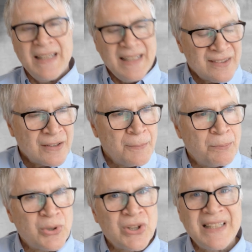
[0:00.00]
is
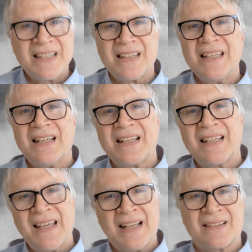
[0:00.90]
completely
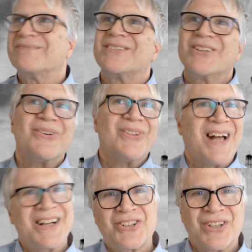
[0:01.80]
against
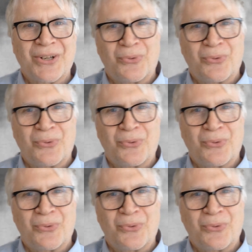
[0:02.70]
geologic